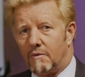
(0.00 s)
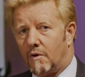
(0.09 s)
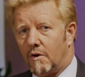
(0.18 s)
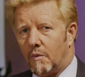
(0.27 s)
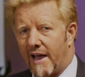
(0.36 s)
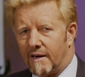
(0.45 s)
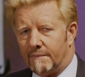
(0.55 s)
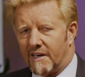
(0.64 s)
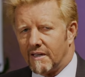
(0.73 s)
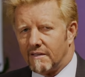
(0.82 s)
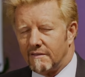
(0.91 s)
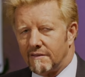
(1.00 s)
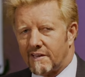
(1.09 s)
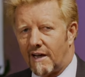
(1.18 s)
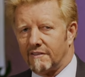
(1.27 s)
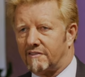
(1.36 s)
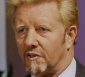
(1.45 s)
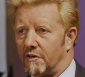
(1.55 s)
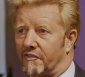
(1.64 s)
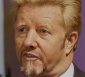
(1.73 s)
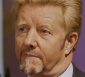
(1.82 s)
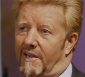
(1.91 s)
Oh, wait a minute. Sounds sort
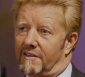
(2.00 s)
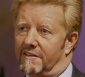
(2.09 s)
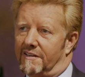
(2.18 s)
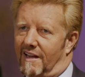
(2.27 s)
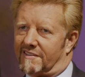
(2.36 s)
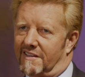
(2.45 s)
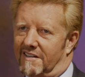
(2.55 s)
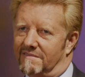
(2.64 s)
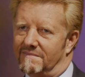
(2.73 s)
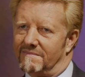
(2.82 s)
of familiar, doesn't it?